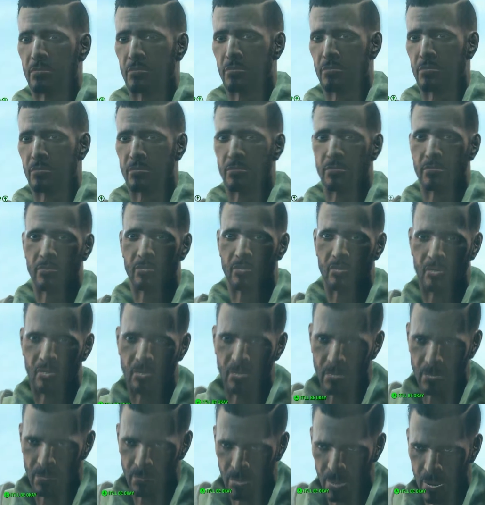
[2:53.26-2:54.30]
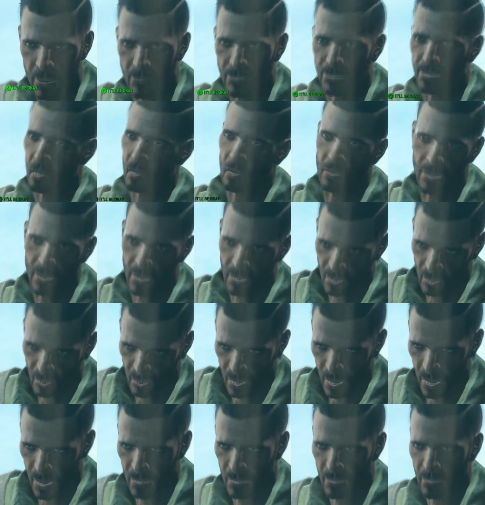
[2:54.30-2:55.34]
Shh. It'll be okay,
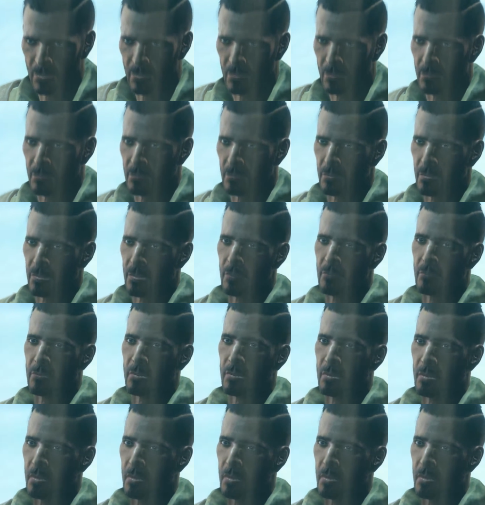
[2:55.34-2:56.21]
Shaun. I'm